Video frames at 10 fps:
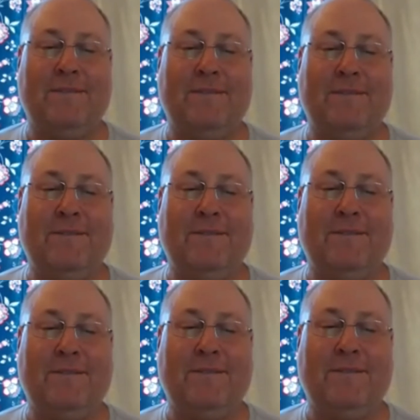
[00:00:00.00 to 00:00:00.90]
No, I
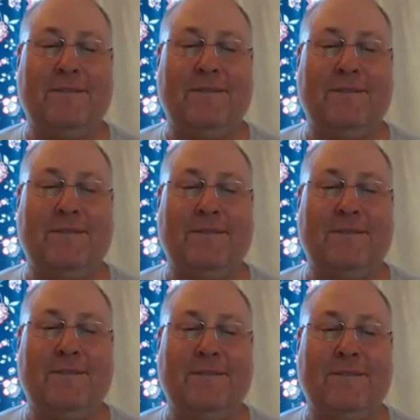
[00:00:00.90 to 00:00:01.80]
wouldn't.
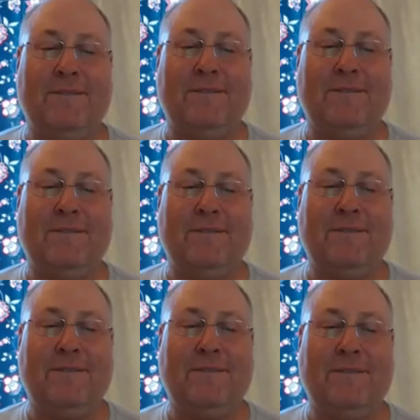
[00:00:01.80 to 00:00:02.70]
It just
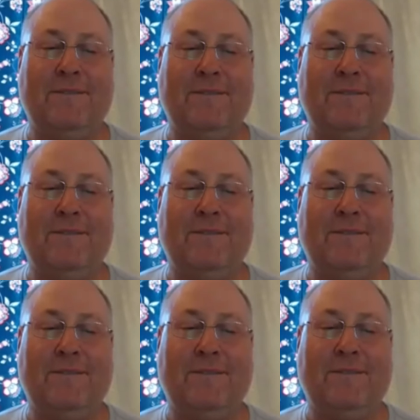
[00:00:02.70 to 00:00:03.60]
upset her unduly.